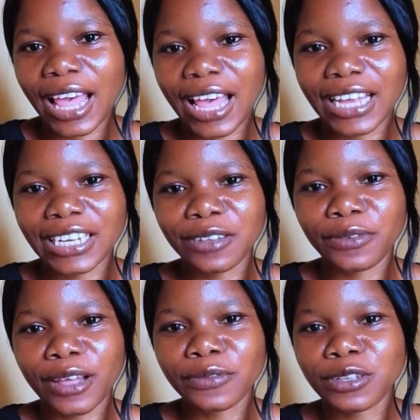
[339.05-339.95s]
And
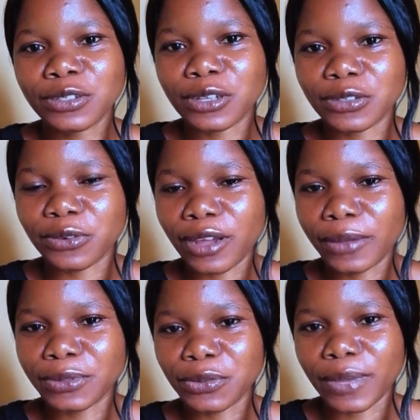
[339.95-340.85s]
if you have not
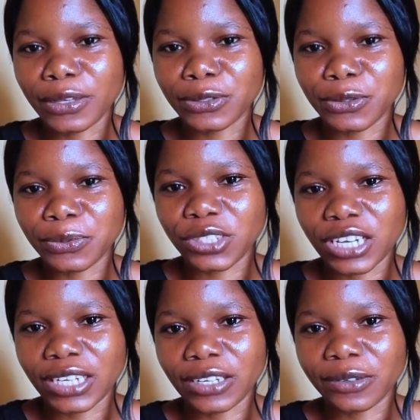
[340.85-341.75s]
subscribed to my YouTube
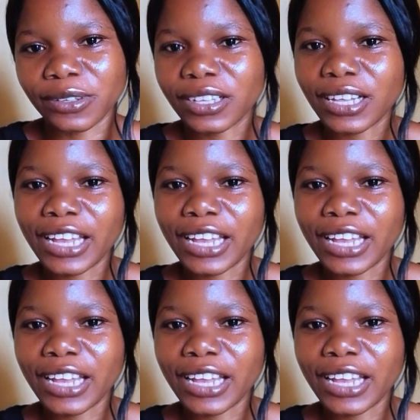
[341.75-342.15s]
channel,